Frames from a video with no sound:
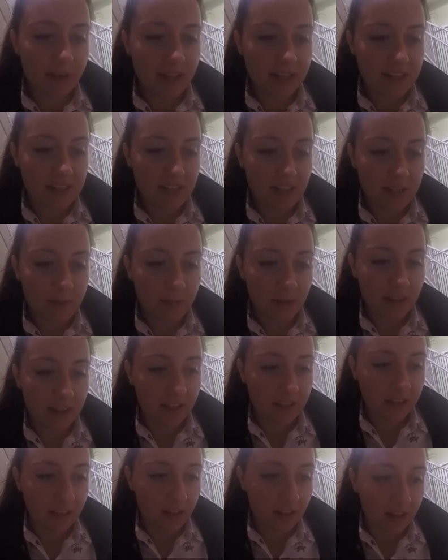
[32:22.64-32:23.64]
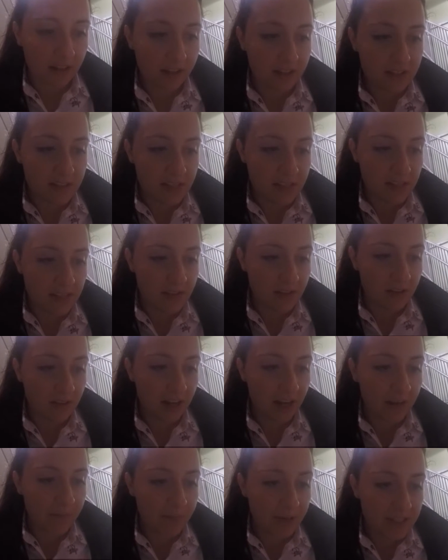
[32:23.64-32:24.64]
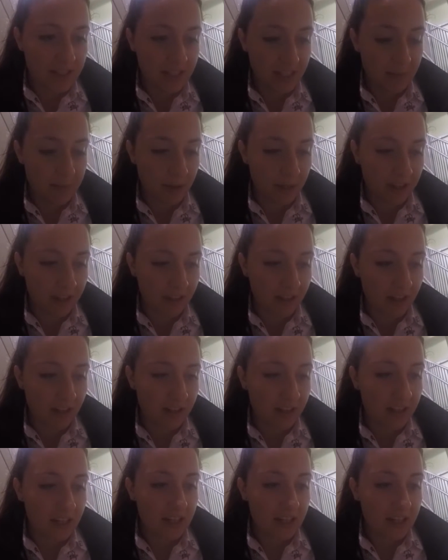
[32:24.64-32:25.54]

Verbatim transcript: past six by the clock. Si, senor, half past six by the clock.